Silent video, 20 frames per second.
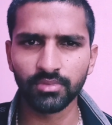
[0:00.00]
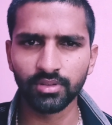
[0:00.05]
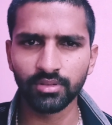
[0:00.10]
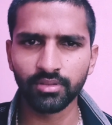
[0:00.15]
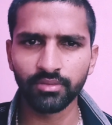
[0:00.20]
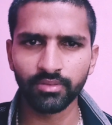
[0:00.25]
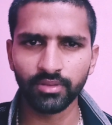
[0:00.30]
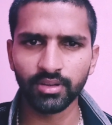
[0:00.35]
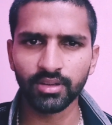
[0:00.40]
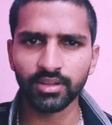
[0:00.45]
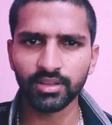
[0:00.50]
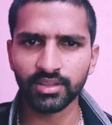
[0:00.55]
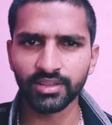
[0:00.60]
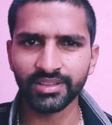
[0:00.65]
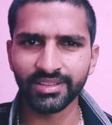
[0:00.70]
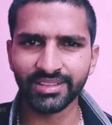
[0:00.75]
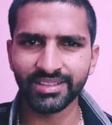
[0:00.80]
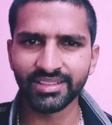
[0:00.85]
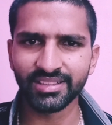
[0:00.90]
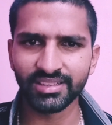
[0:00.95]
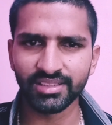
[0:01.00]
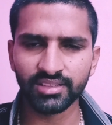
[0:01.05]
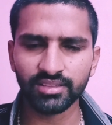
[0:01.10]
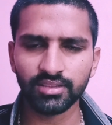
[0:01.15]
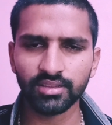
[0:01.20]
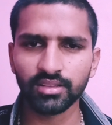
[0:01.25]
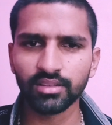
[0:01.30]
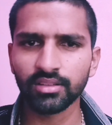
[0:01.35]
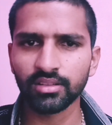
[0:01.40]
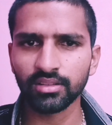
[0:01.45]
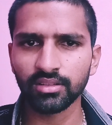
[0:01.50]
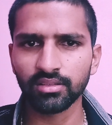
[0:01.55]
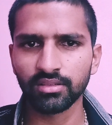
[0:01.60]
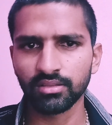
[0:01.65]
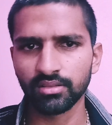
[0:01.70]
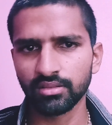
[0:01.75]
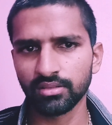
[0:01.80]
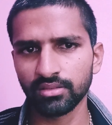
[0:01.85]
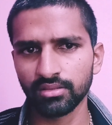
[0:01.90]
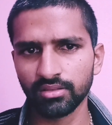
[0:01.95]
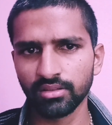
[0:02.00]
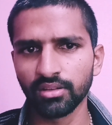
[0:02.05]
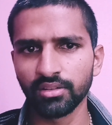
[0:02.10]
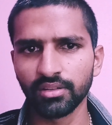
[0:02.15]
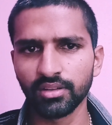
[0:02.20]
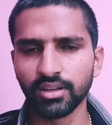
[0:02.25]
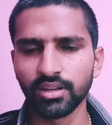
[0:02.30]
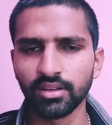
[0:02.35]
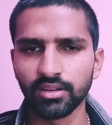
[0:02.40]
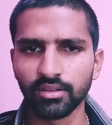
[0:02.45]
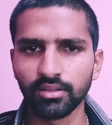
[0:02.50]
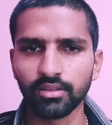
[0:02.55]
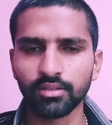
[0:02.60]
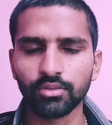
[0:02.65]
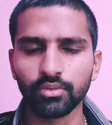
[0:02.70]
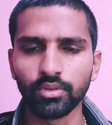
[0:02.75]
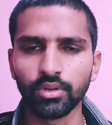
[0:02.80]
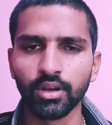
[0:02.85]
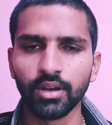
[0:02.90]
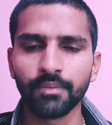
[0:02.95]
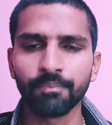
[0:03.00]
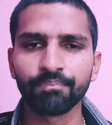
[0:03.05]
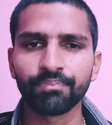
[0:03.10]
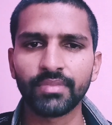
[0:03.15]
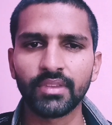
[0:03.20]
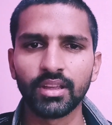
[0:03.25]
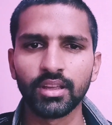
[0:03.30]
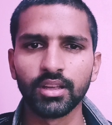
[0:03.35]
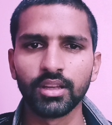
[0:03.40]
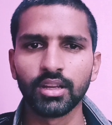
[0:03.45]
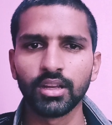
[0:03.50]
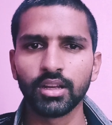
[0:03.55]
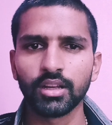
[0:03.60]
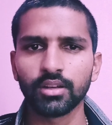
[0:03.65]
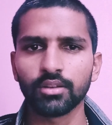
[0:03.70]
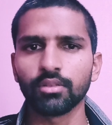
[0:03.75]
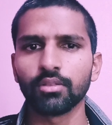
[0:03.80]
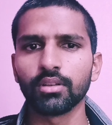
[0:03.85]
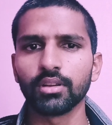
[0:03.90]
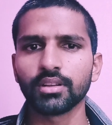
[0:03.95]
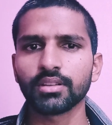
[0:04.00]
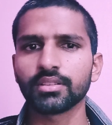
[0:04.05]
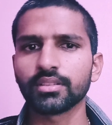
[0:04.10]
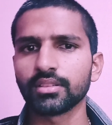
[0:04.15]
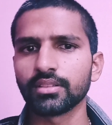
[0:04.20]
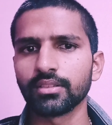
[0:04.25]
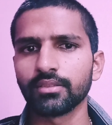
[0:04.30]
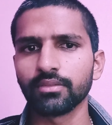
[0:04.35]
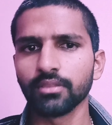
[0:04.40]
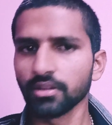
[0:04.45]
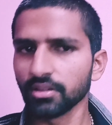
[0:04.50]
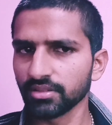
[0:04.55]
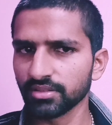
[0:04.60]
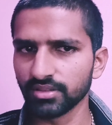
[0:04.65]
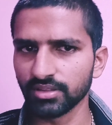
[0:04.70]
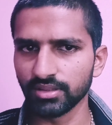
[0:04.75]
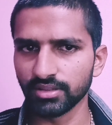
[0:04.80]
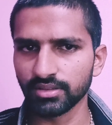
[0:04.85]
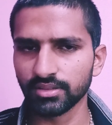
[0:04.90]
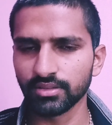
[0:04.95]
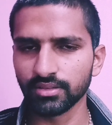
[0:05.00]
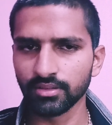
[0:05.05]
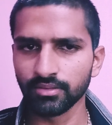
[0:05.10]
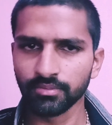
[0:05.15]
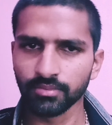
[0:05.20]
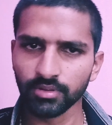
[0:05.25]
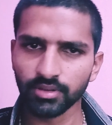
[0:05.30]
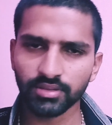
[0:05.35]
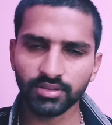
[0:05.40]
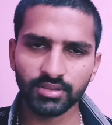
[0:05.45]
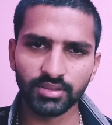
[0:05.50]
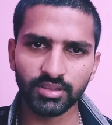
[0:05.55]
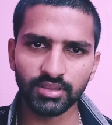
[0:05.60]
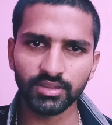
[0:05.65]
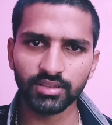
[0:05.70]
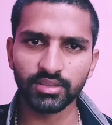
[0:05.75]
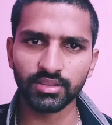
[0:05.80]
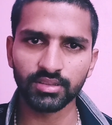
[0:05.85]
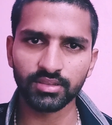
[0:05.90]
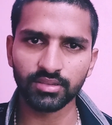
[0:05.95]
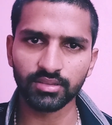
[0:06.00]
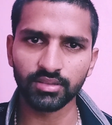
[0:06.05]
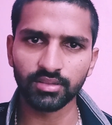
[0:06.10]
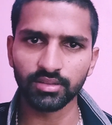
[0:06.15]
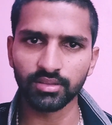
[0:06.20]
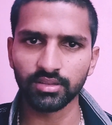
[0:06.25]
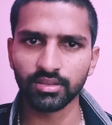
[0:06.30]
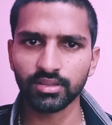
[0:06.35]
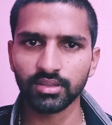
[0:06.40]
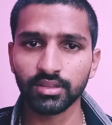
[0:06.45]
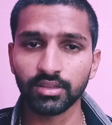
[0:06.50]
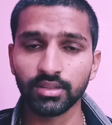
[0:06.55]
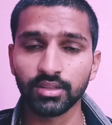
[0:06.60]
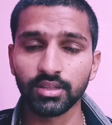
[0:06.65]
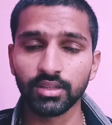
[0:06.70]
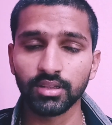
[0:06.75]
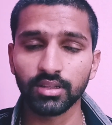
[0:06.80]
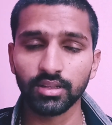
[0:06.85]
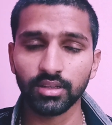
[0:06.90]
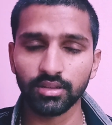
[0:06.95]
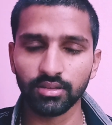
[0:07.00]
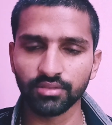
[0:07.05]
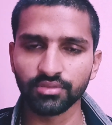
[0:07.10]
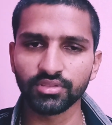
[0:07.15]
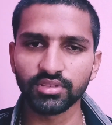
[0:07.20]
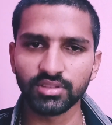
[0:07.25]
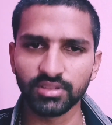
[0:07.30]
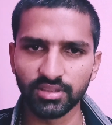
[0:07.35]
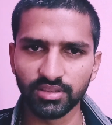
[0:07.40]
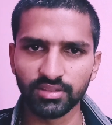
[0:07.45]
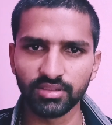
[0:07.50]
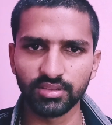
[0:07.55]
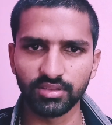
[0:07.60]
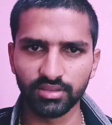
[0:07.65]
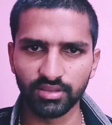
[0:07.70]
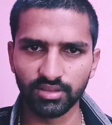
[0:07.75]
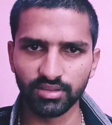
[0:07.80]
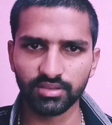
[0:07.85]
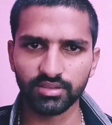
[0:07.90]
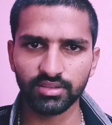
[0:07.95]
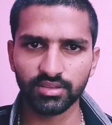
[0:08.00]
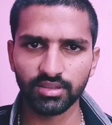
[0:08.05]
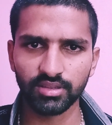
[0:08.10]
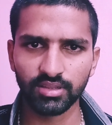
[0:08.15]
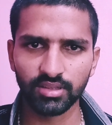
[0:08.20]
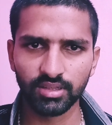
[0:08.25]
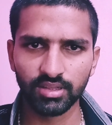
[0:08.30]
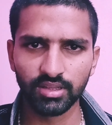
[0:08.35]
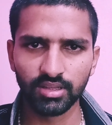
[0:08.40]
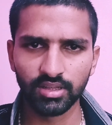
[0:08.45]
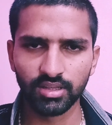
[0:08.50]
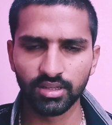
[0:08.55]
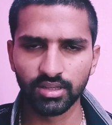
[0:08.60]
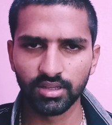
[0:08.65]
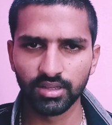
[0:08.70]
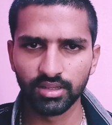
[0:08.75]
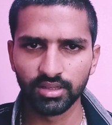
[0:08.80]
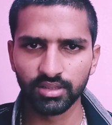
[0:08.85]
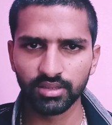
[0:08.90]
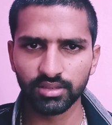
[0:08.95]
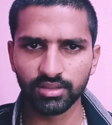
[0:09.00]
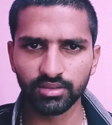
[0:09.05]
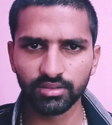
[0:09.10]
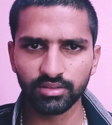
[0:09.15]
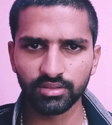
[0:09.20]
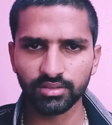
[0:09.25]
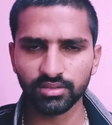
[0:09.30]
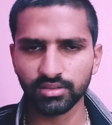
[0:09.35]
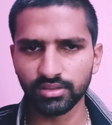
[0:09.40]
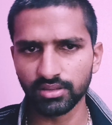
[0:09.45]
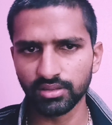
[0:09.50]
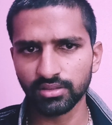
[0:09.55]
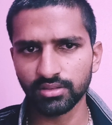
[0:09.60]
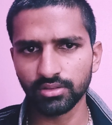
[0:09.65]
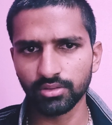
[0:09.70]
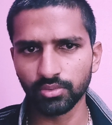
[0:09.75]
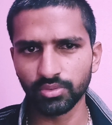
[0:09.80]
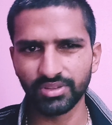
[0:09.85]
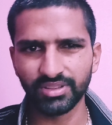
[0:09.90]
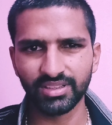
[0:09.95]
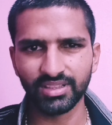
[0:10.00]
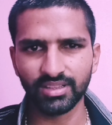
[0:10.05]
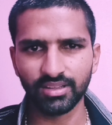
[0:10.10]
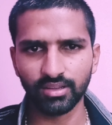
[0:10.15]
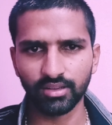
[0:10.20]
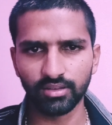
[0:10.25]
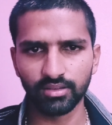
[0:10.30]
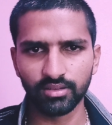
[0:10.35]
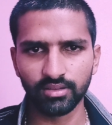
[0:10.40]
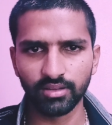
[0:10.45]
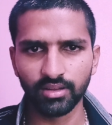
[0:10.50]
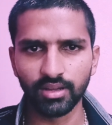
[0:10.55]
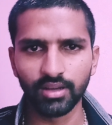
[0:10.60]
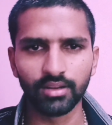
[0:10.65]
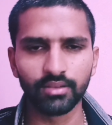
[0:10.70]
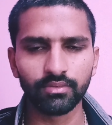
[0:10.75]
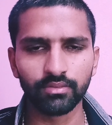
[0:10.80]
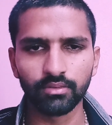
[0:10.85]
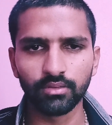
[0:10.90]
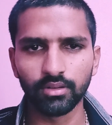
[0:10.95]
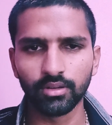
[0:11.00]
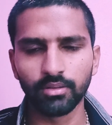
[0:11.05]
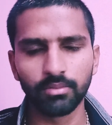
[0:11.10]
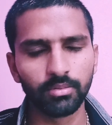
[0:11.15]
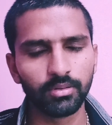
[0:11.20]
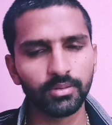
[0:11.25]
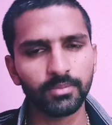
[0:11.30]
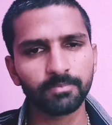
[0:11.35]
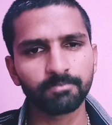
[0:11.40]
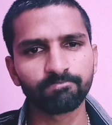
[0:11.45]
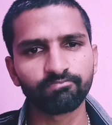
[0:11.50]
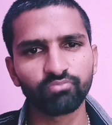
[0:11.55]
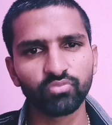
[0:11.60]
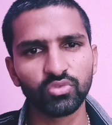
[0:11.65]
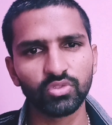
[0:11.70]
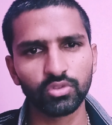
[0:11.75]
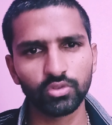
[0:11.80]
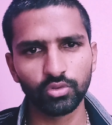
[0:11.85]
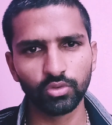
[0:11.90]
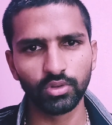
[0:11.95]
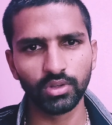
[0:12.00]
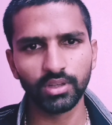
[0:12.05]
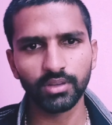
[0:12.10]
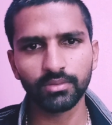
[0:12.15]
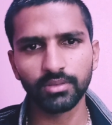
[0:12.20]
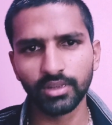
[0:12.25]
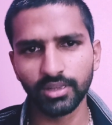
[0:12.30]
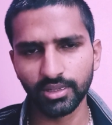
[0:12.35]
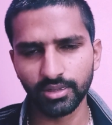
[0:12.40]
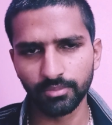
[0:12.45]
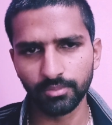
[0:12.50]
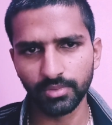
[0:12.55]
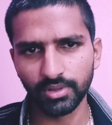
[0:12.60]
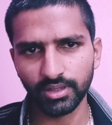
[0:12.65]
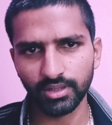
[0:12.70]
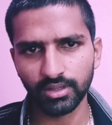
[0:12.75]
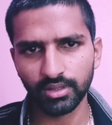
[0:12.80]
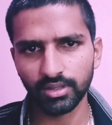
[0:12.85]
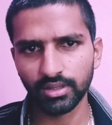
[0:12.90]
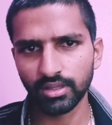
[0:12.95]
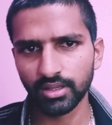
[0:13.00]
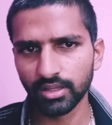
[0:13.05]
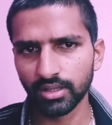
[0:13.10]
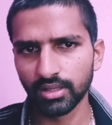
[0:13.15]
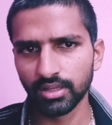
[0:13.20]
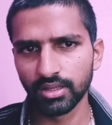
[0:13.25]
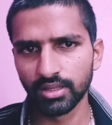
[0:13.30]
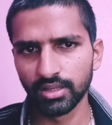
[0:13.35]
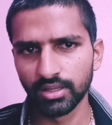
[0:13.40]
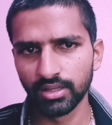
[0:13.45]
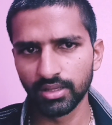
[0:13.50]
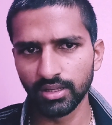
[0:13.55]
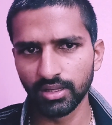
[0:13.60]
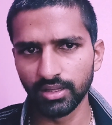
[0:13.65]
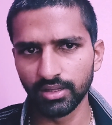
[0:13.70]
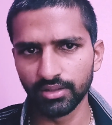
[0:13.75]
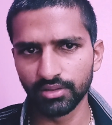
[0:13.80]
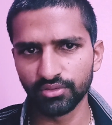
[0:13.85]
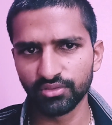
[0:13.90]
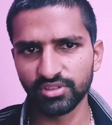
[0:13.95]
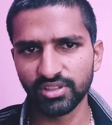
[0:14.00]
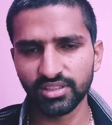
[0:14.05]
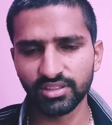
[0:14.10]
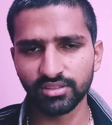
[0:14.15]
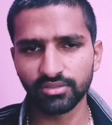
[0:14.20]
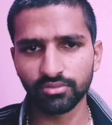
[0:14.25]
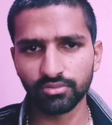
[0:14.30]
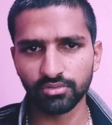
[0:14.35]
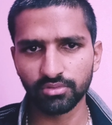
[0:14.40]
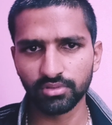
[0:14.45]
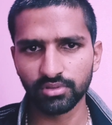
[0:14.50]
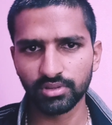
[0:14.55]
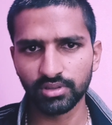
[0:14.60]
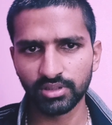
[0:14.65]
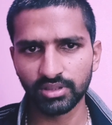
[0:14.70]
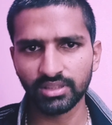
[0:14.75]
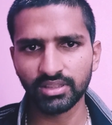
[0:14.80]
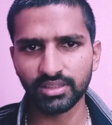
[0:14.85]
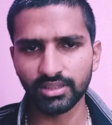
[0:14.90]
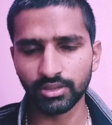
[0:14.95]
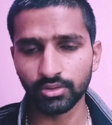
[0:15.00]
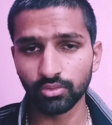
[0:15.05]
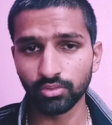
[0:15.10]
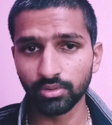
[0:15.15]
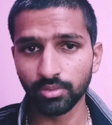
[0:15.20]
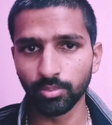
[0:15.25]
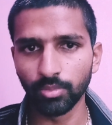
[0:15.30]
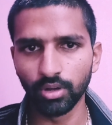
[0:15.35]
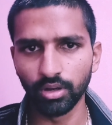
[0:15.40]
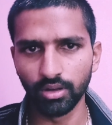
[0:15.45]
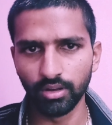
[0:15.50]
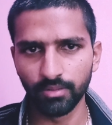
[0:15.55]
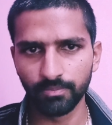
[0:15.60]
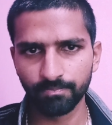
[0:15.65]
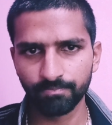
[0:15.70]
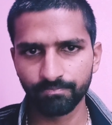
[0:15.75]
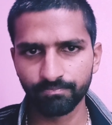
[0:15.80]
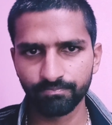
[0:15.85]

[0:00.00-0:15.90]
different ingredient contained in the soil. So let's see the first test. The first test is called consistency test. In this test we take a handful of soil and change it into a ball